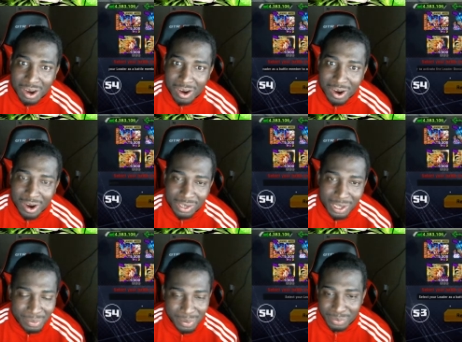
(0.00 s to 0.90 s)
all
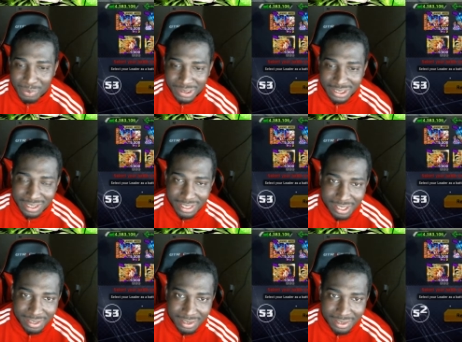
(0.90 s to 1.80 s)
our purple is
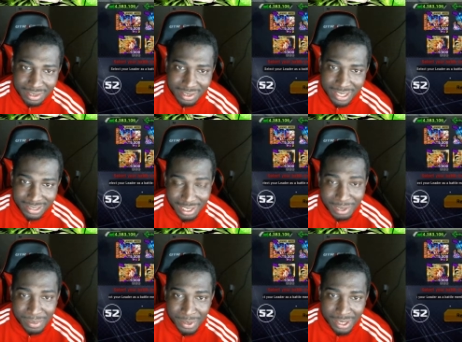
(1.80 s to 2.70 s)
good.
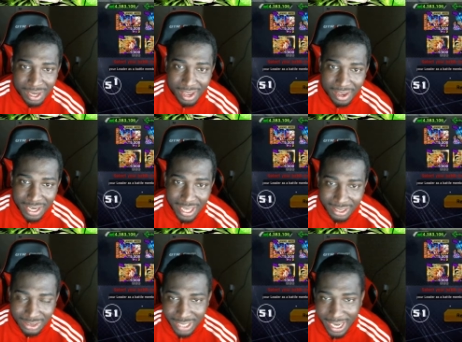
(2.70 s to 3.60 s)
Except he has
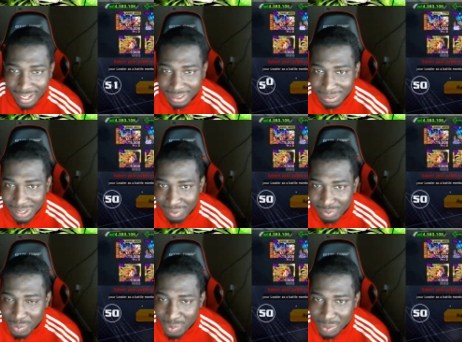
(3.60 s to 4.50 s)
his tag Super Saiyan
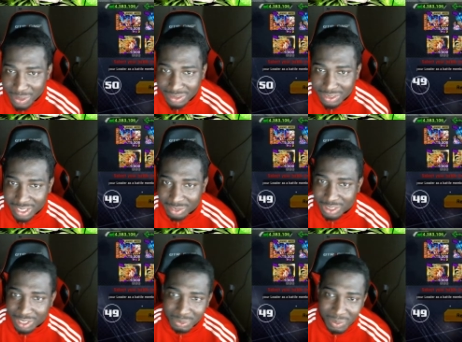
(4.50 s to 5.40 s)
fours, so he's going to
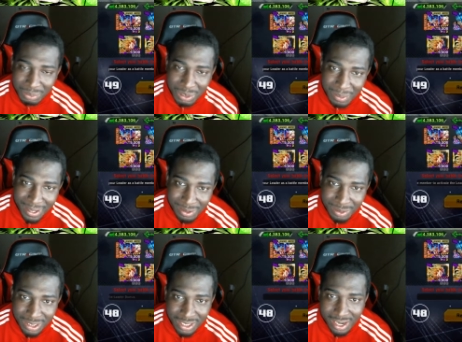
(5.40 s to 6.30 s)
try to swap them out
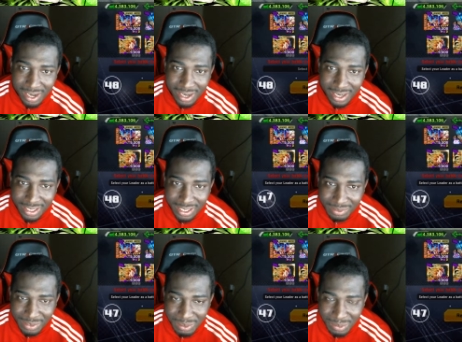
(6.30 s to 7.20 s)
and give
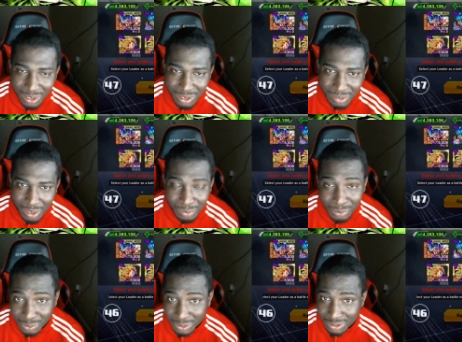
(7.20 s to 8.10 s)
them um, a
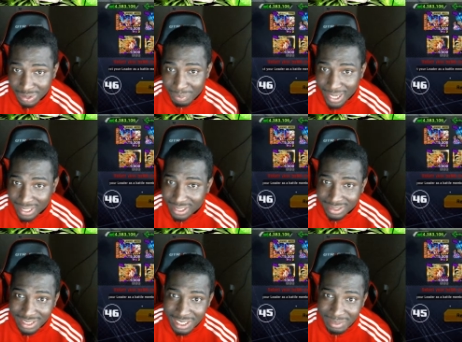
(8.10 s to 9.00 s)
boost. So mainly his
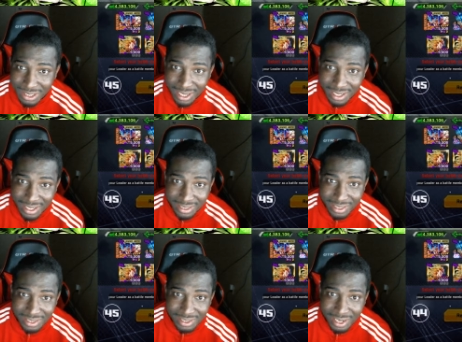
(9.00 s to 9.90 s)
team is not that
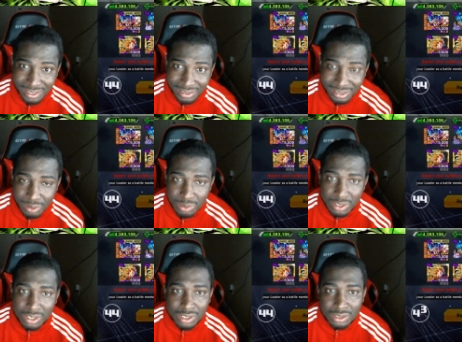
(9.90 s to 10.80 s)
synergized though.
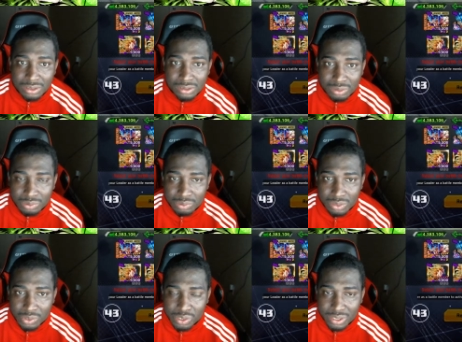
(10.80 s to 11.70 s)
So
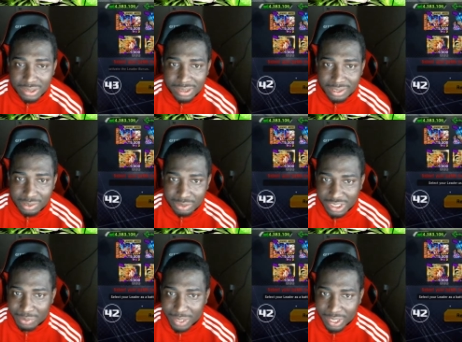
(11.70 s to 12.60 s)
of course uh, Gogeta
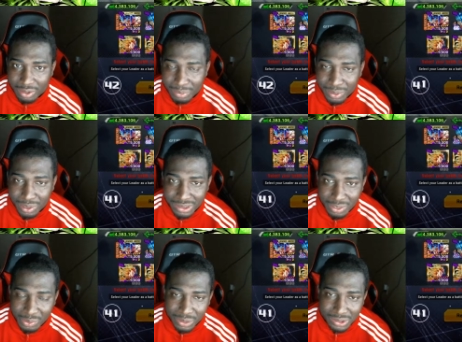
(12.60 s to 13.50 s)
will get all the buffs and
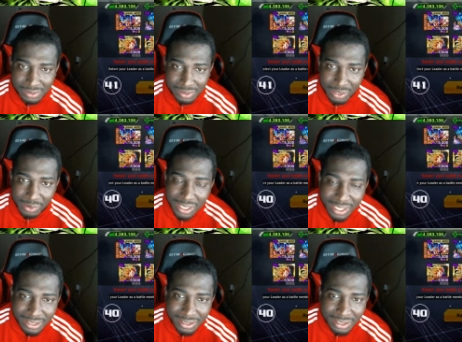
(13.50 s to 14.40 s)
of course Gohan.